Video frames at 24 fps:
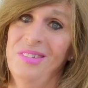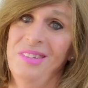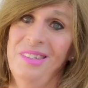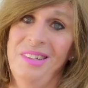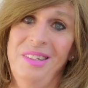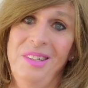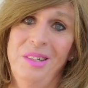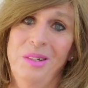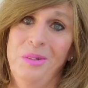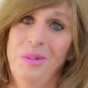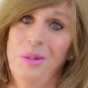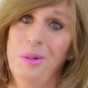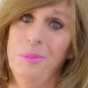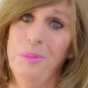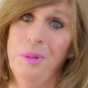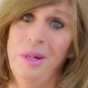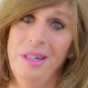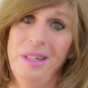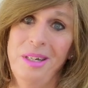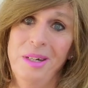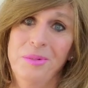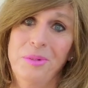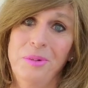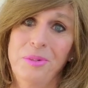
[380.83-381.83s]
you know
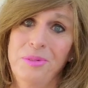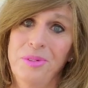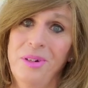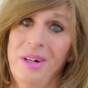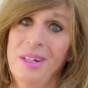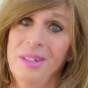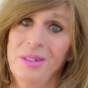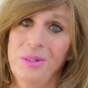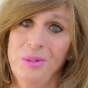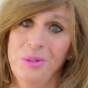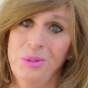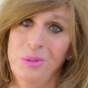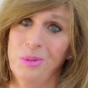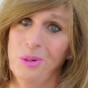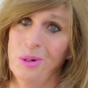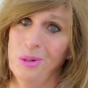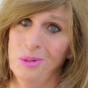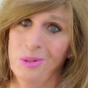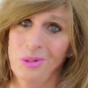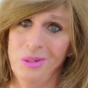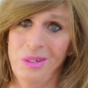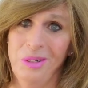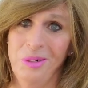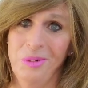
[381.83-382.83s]
nobody ever follows
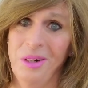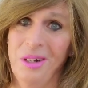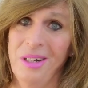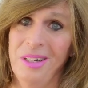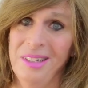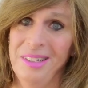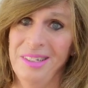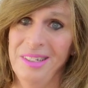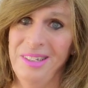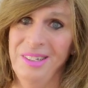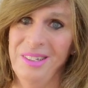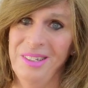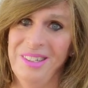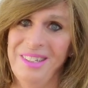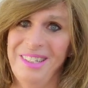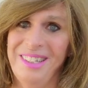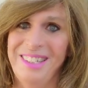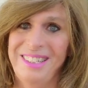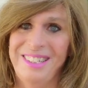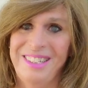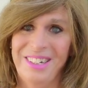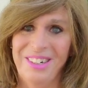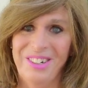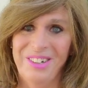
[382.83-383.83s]
Rosie right
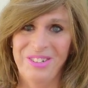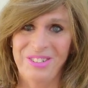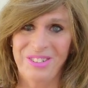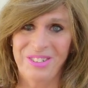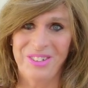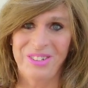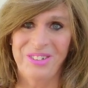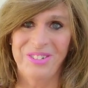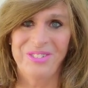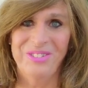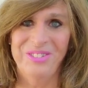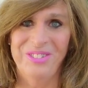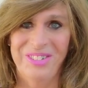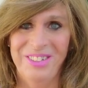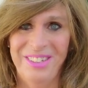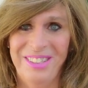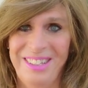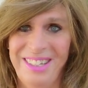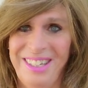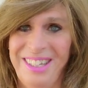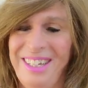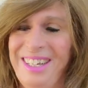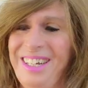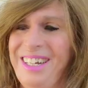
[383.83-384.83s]
in terms of what
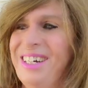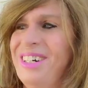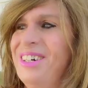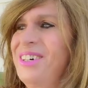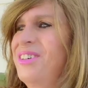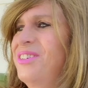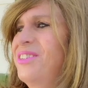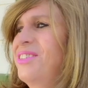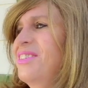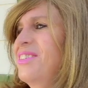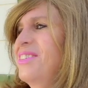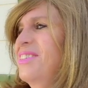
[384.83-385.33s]
the hell